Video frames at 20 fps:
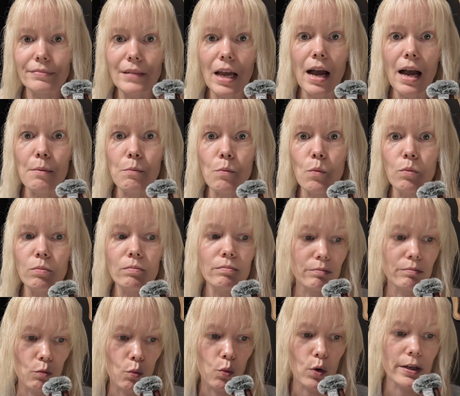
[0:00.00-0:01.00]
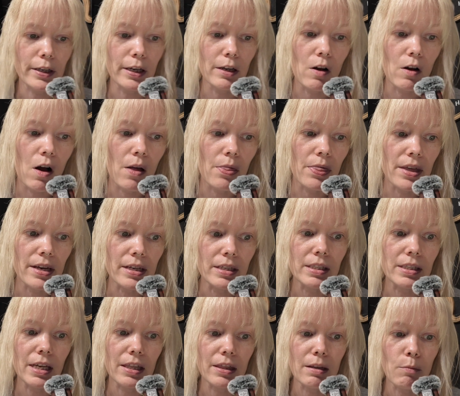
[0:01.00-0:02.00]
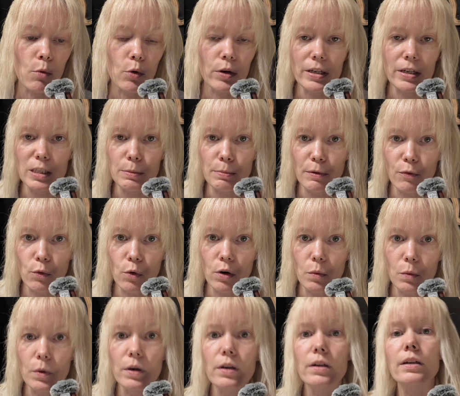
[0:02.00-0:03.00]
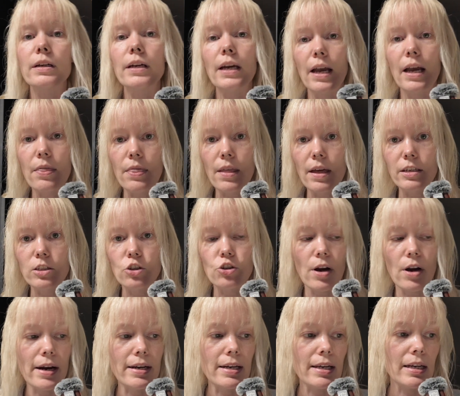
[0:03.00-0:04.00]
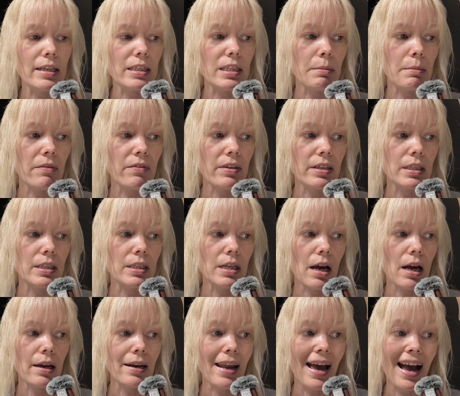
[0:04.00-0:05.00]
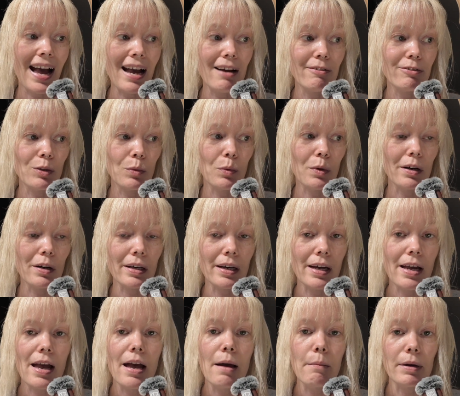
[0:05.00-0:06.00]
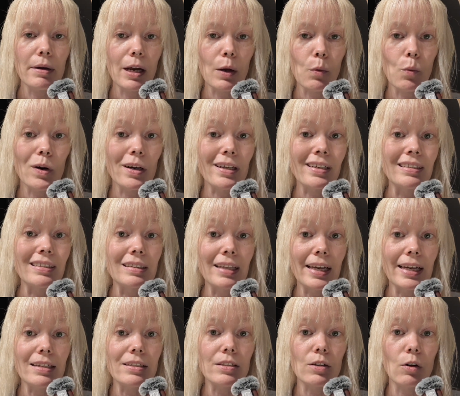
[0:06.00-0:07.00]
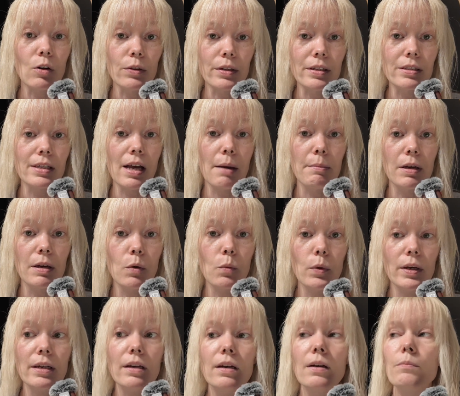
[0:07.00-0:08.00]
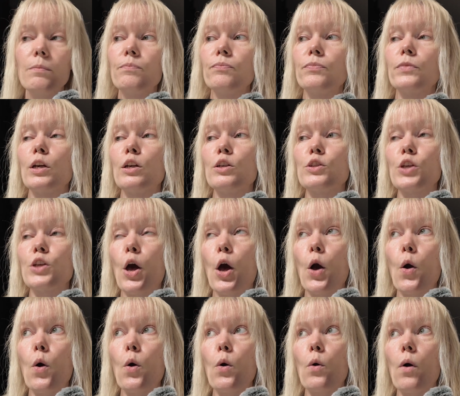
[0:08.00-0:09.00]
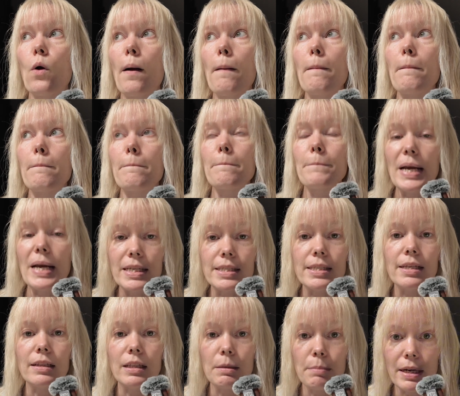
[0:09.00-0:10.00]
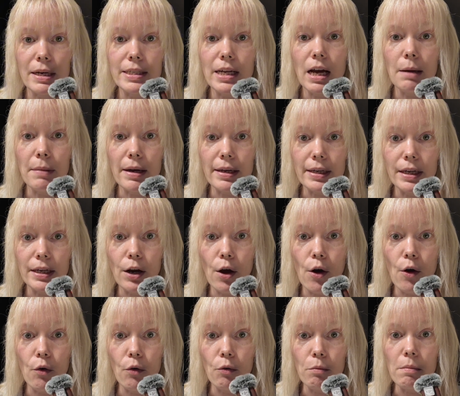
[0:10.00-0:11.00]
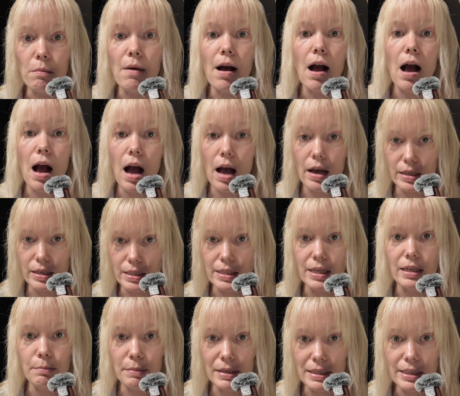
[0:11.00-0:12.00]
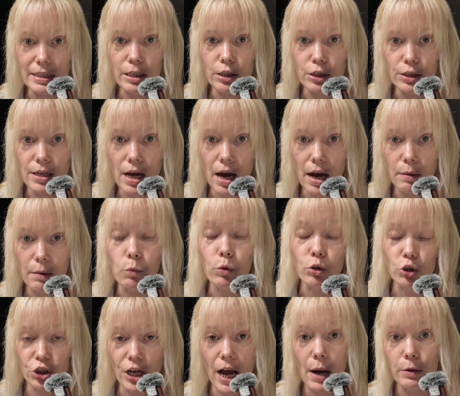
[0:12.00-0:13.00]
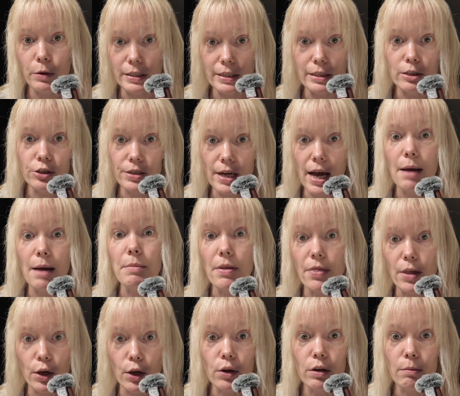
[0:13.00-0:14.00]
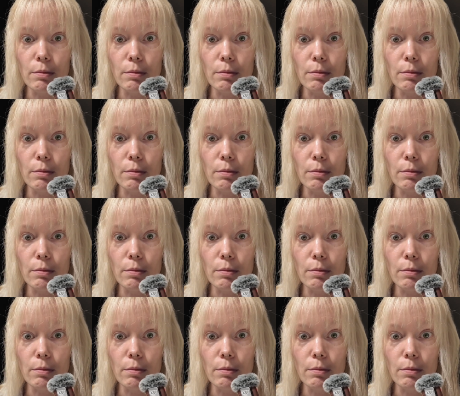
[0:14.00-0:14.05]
I'm working on this in the mornings before work and then trying to get some of it done after work, but I work late all this coming week. So basically by the time I get home, it's going to be dinner time. We'll shower, dinner time, and then go